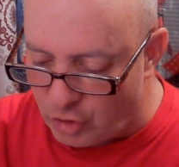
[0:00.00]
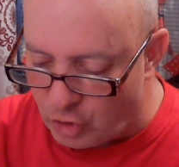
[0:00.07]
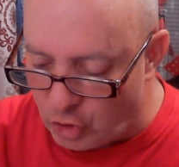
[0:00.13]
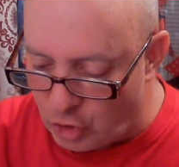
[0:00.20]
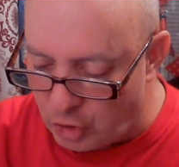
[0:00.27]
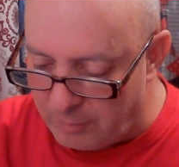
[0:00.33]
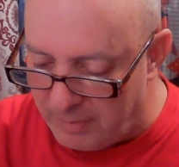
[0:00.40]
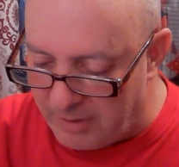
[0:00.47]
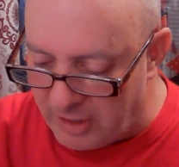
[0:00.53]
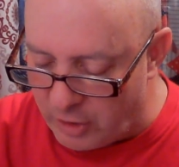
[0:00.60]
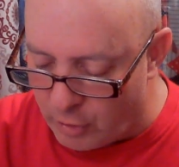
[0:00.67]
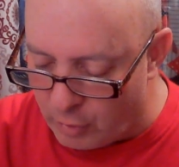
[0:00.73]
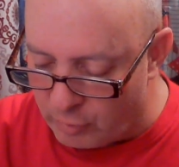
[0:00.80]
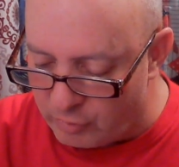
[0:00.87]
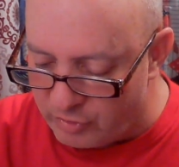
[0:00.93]
should be
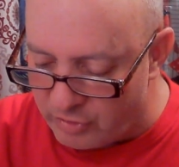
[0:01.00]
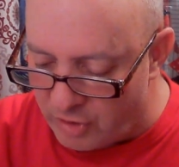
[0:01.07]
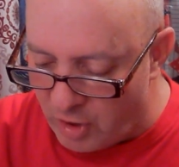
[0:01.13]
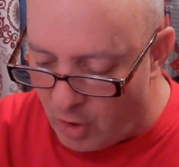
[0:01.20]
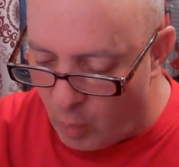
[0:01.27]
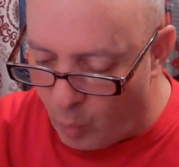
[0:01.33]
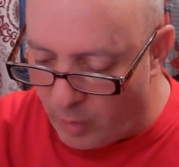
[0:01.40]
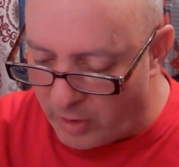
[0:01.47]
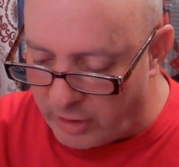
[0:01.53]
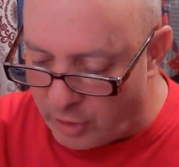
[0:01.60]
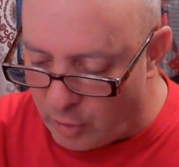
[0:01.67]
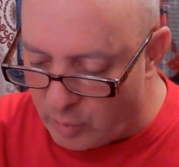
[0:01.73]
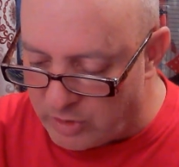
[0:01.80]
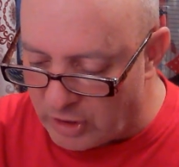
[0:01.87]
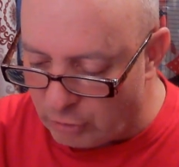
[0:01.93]
used when
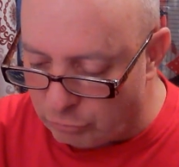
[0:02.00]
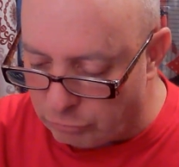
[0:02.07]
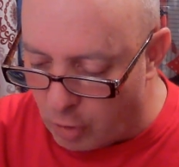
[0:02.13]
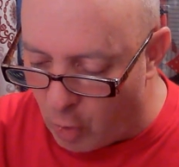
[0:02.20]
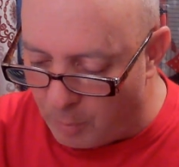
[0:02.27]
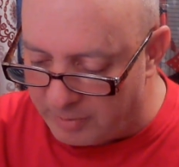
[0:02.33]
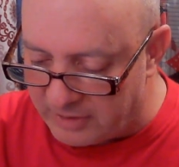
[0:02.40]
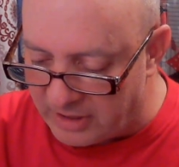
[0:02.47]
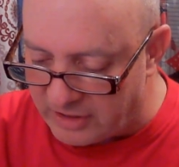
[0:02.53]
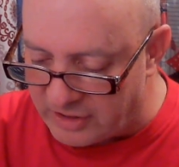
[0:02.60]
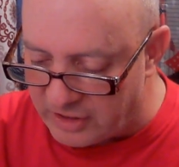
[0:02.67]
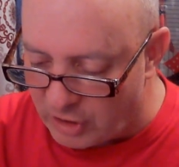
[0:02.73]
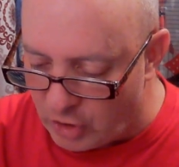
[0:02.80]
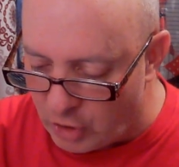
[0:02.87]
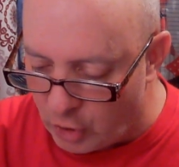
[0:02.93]
using rope to
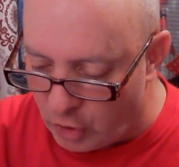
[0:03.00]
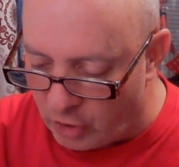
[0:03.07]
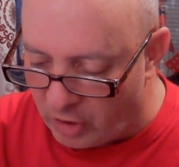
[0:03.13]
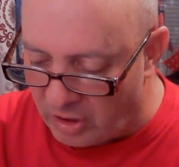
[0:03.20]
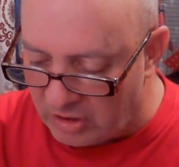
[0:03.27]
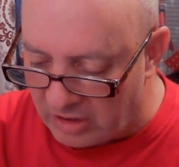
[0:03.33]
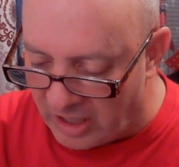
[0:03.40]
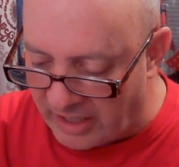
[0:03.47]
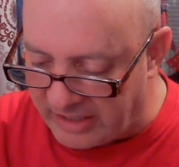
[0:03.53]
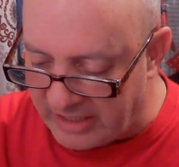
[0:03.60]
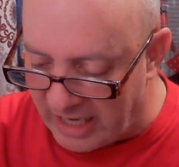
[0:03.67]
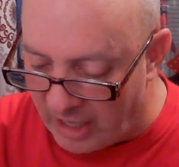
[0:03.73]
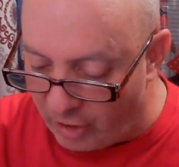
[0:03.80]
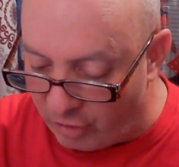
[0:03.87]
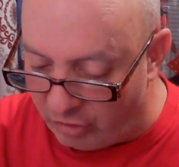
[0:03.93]
secure light
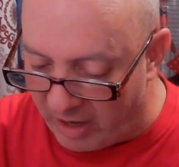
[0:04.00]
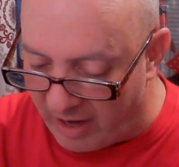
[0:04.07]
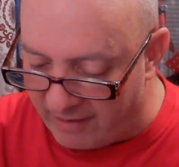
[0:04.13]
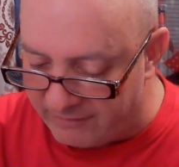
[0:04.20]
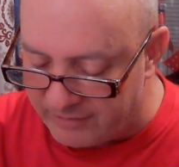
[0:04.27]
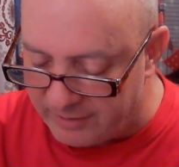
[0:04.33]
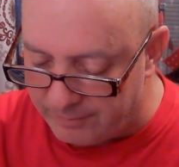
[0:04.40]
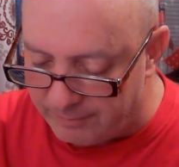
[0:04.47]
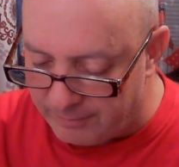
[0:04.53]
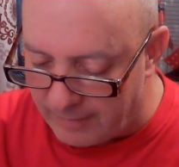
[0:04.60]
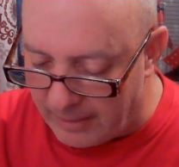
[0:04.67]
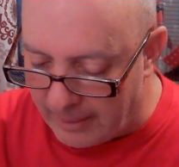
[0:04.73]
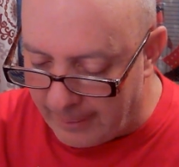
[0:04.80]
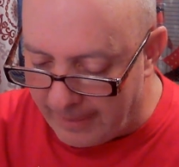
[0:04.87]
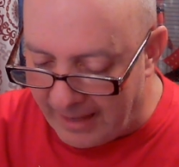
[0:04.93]
aircraft?
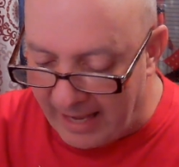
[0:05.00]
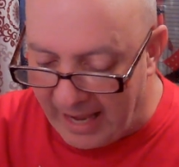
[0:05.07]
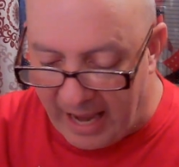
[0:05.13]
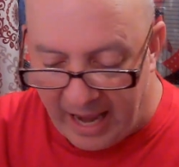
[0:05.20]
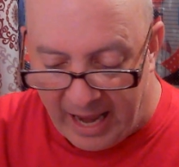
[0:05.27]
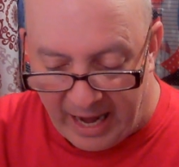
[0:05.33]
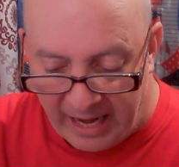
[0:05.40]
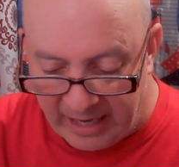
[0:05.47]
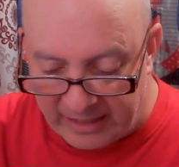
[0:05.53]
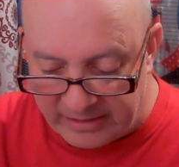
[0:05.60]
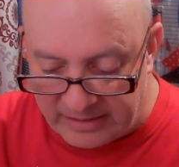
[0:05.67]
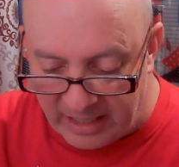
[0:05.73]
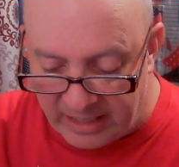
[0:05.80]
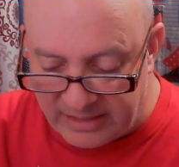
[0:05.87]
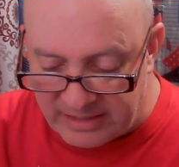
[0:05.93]

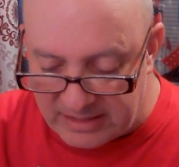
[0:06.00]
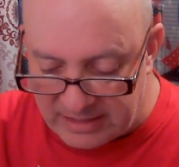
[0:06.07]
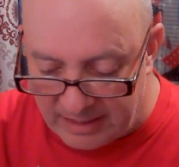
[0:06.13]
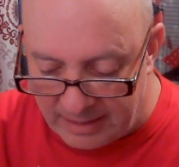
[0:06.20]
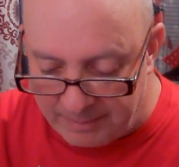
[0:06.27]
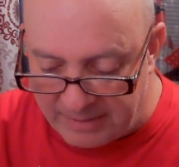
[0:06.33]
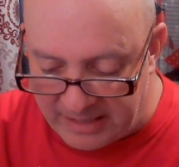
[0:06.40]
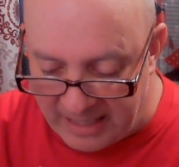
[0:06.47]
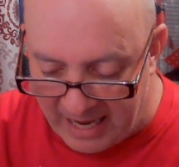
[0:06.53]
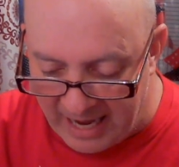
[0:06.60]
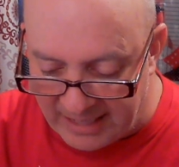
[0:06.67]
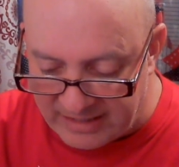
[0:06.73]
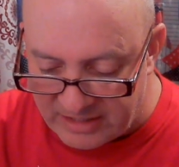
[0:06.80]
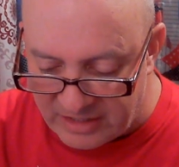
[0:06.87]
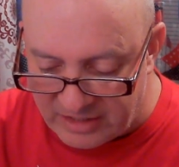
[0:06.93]
Anti-slip
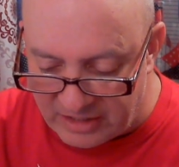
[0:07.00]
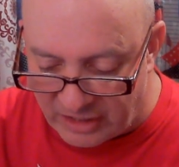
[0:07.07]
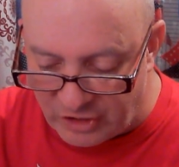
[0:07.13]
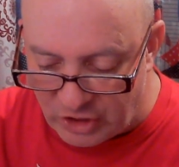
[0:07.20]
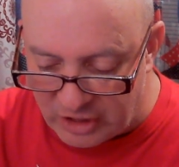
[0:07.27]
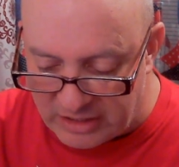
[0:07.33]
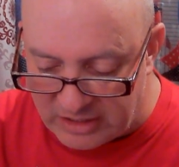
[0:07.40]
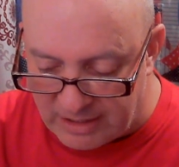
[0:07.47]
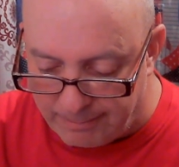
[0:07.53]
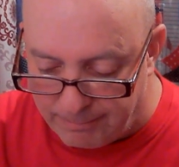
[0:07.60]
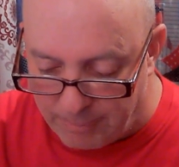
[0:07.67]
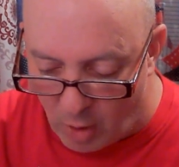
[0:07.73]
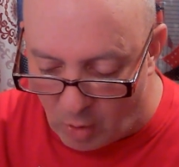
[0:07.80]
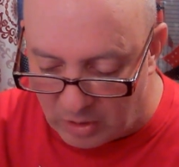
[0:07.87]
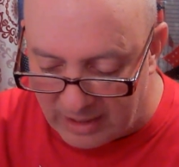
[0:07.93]
knots such as the
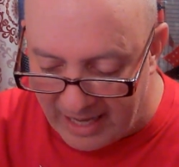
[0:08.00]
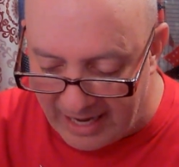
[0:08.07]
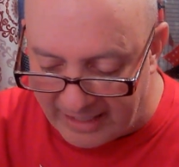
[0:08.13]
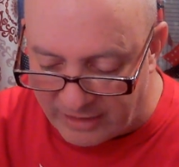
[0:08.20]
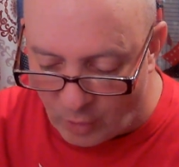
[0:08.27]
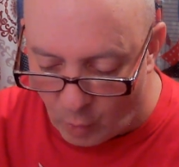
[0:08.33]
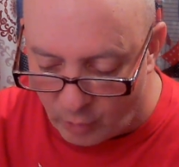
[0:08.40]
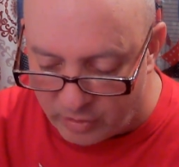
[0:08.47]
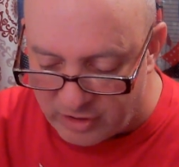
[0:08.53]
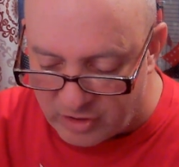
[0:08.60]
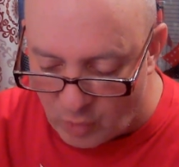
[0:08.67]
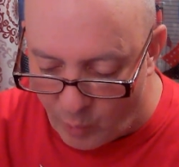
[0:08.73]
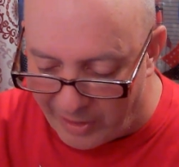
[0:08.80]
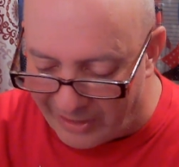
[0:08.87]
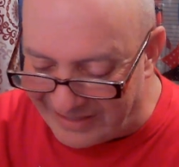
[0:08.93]
bowline or
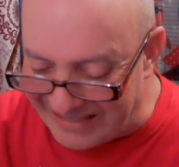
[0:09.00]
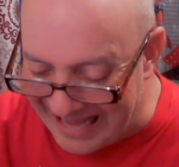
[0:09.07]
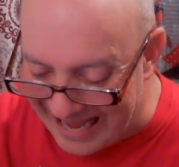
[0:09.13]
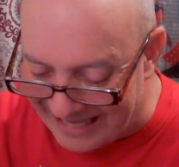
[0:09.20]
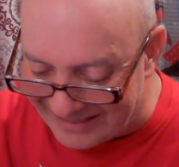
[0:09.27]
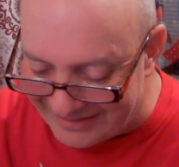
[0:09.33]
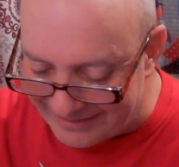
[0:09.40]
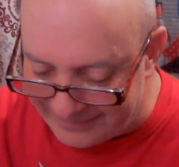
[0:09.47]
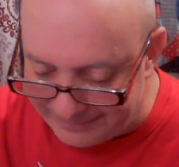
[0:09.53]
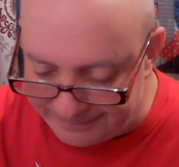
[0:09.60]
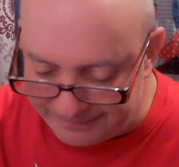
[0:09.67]
square knot.